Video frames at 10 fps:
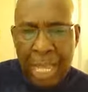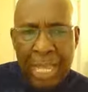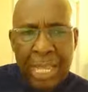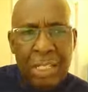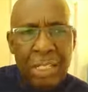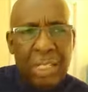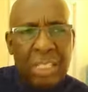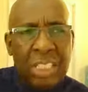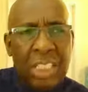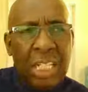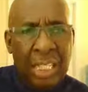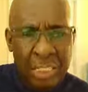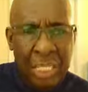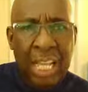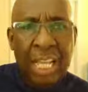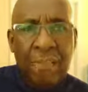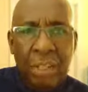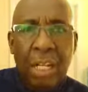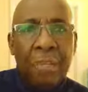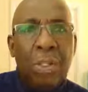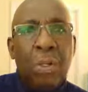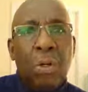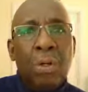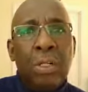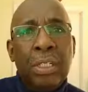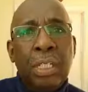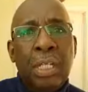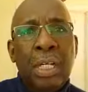and seen, saved, love the Lord,